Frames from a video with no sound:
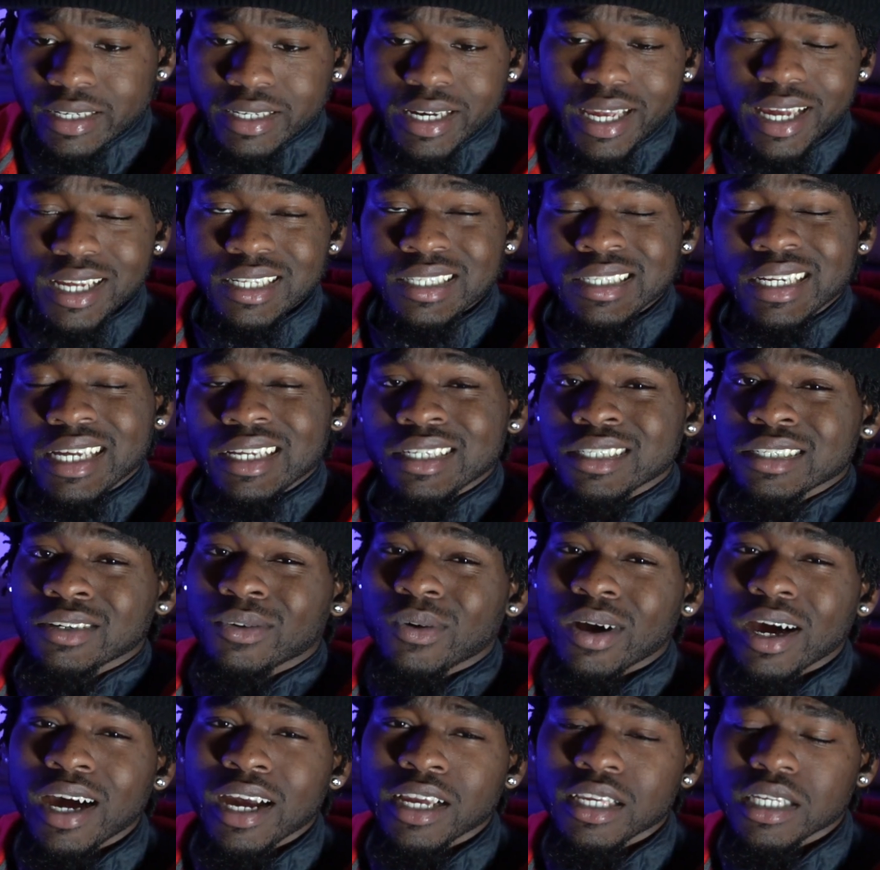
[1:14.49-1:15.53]
Next
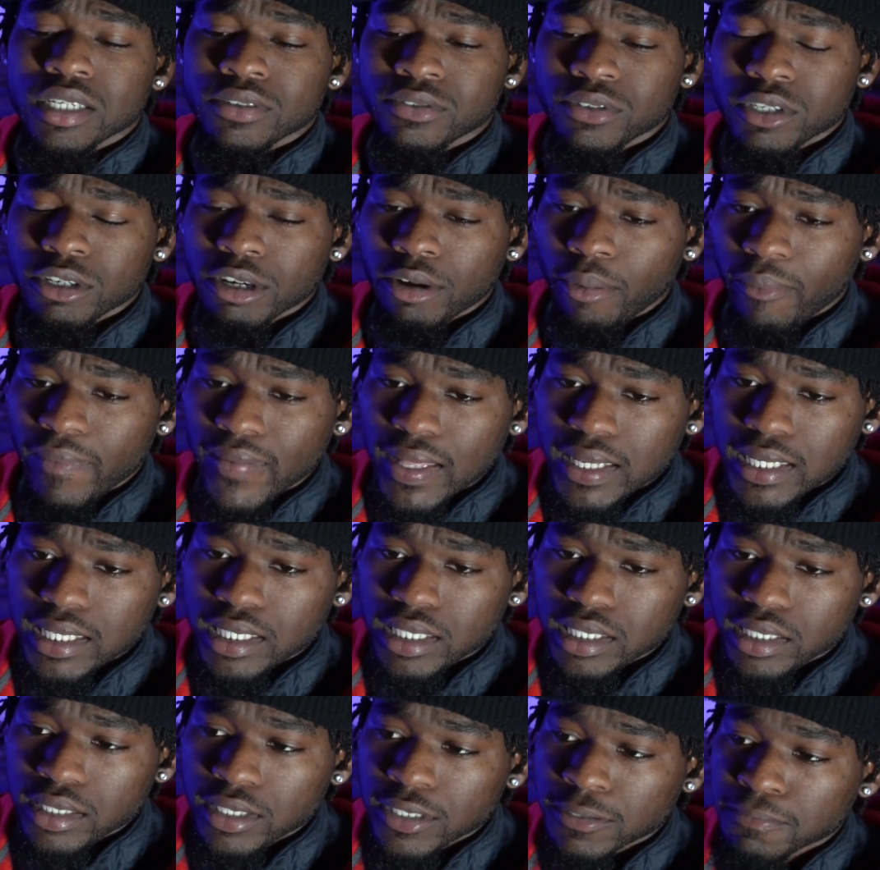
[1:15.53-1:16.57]
nationwide, you feel me?
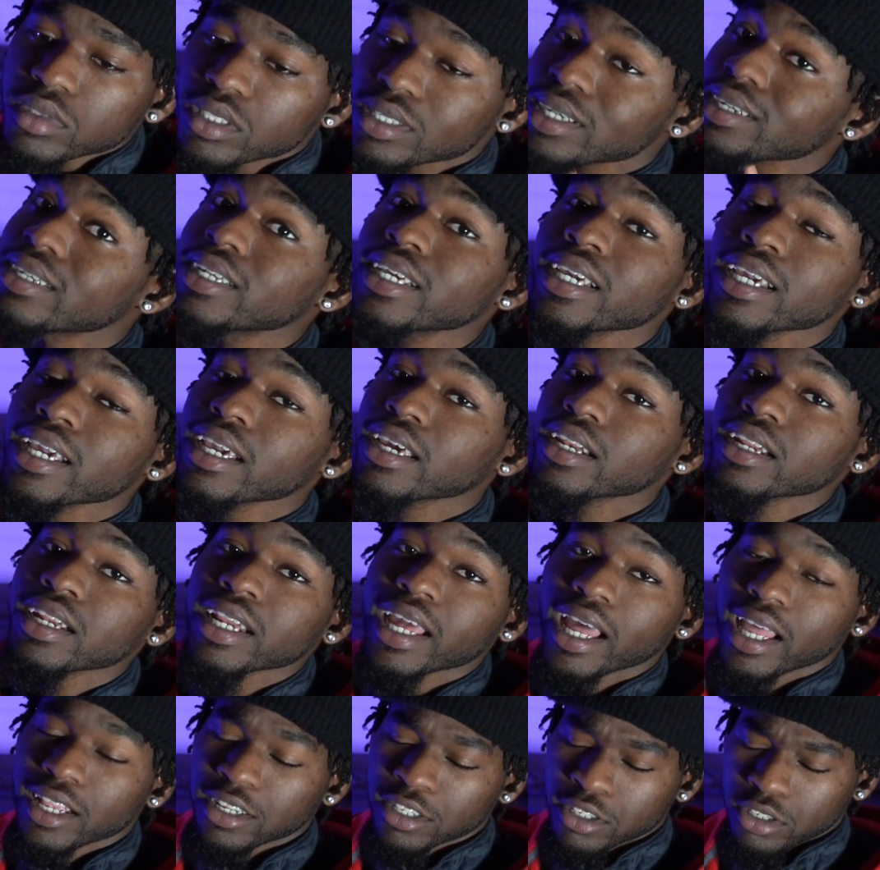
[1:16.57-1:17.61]
And then
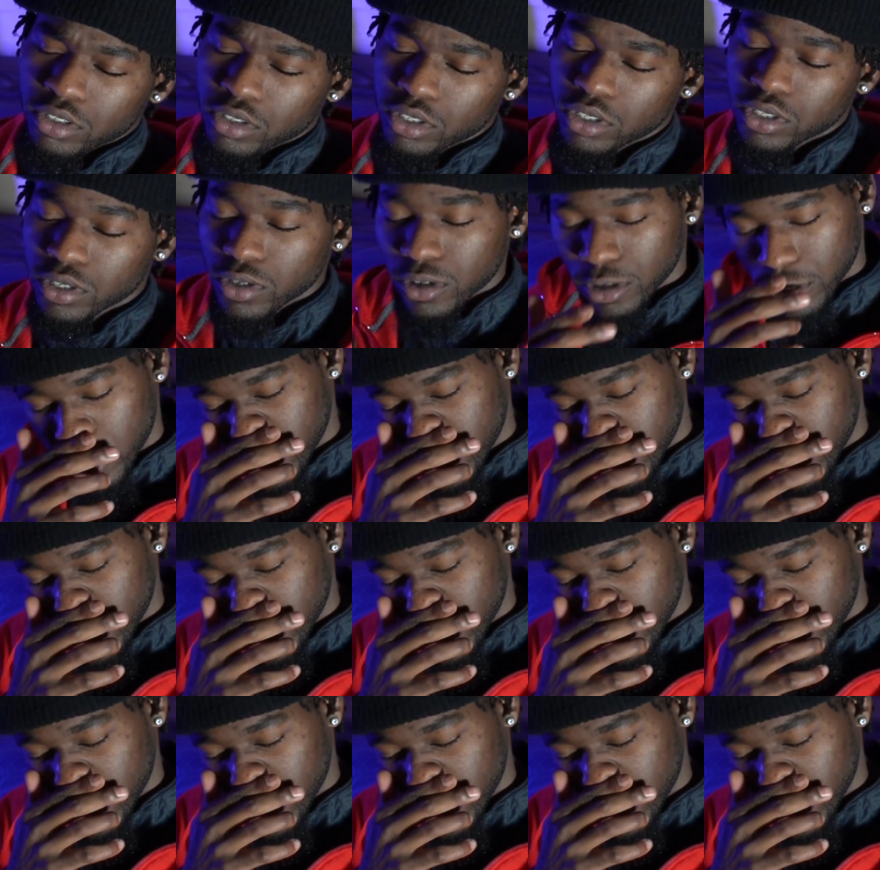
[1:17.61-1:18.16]
international, you know,